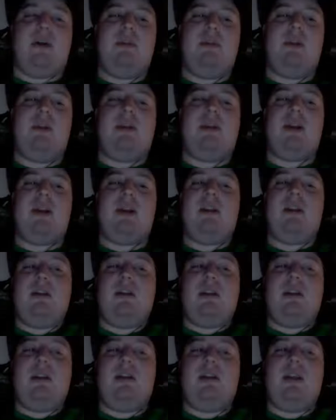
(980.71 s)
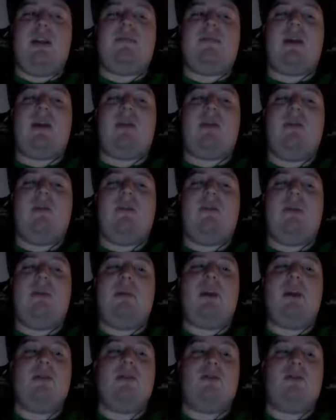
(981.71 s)
I mean, you're gonna take Vancouver
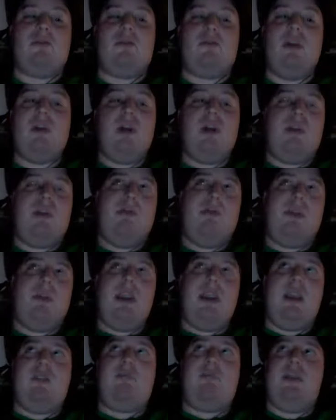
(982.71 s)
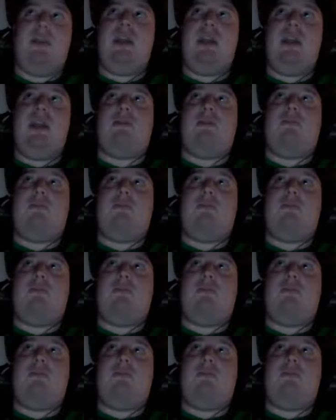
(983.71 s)
because they could be